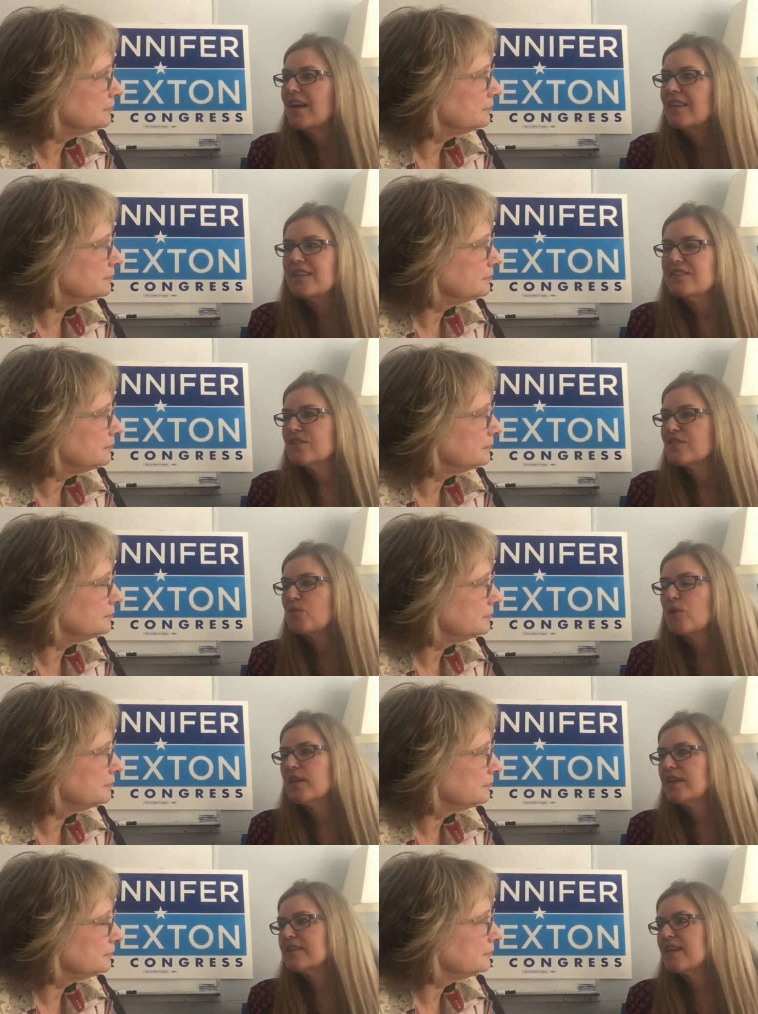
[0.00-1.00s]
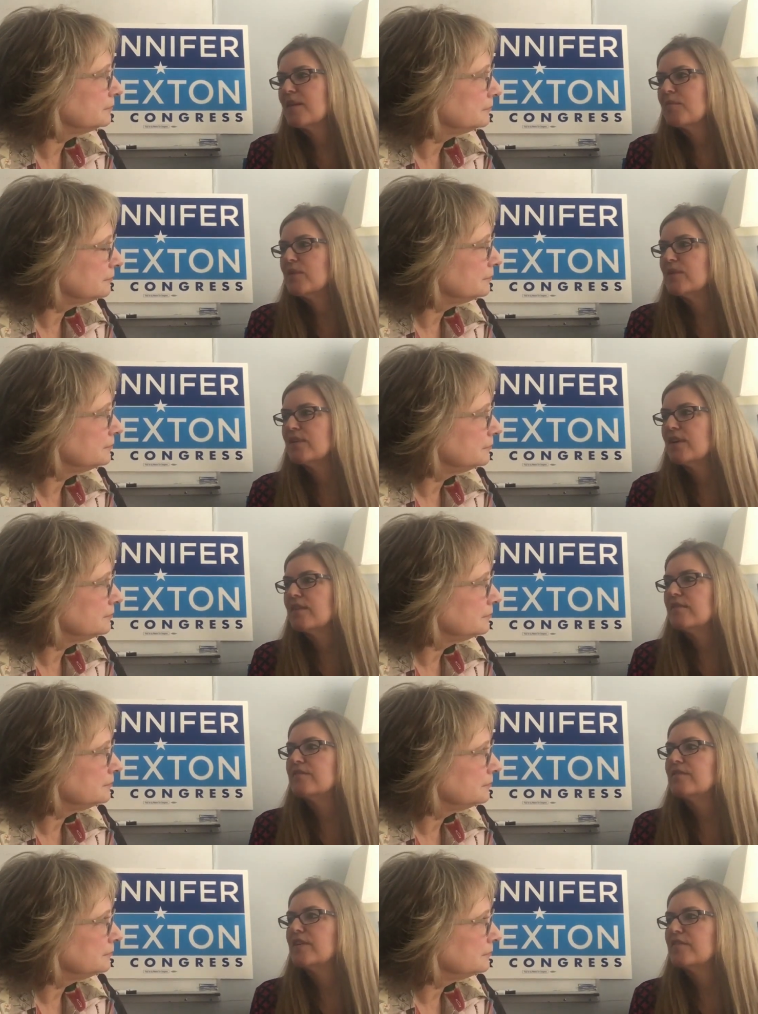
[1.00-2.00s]
Speaker 1: And that's just one example
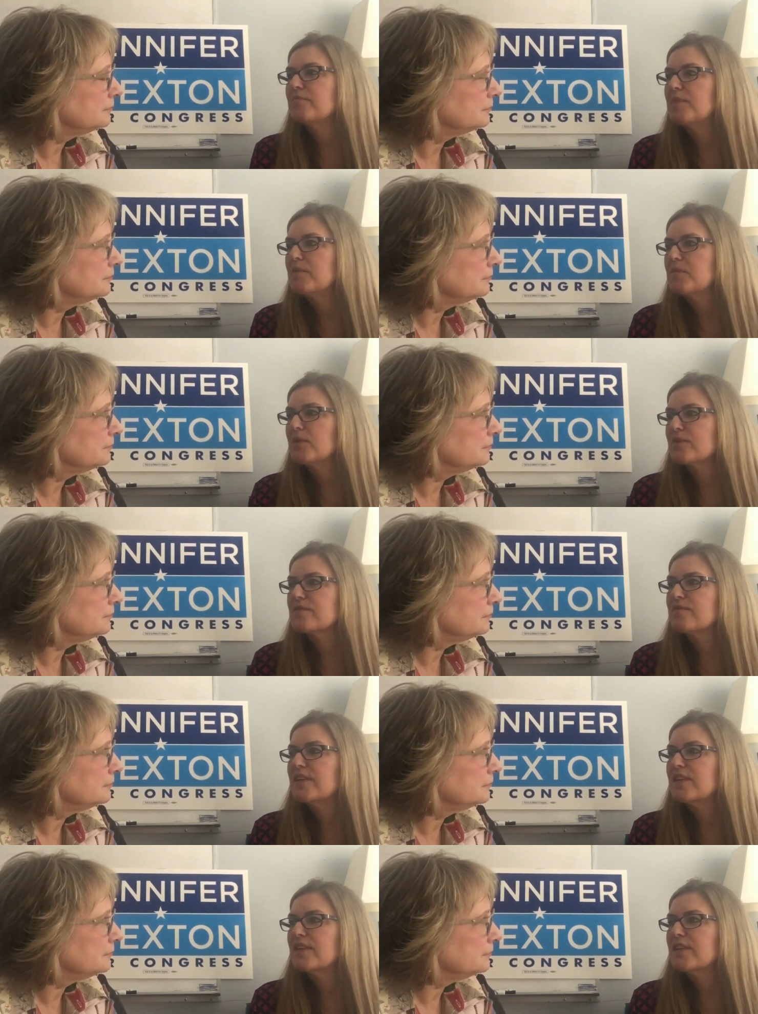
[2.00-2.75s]
of, of people's